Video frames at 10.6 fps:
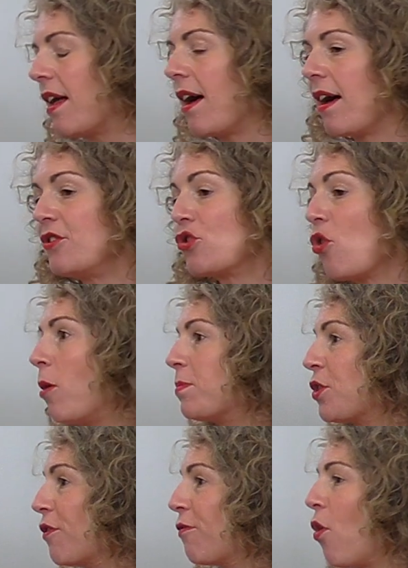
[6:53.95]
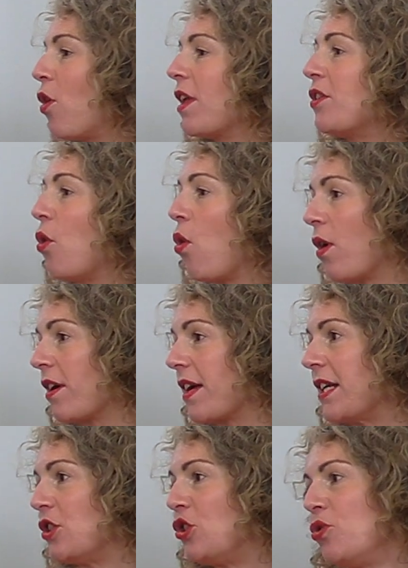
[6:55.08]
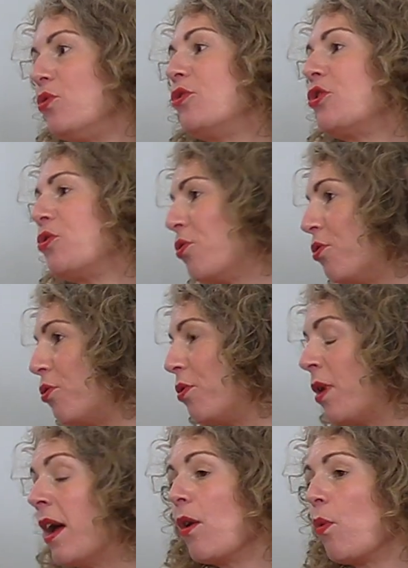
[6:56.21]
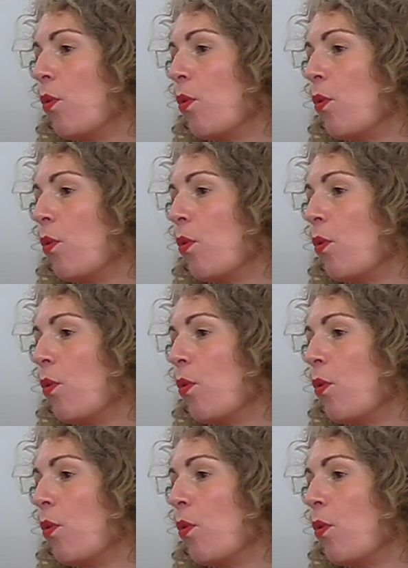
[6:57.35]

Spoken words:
a dropped or fallen organ due to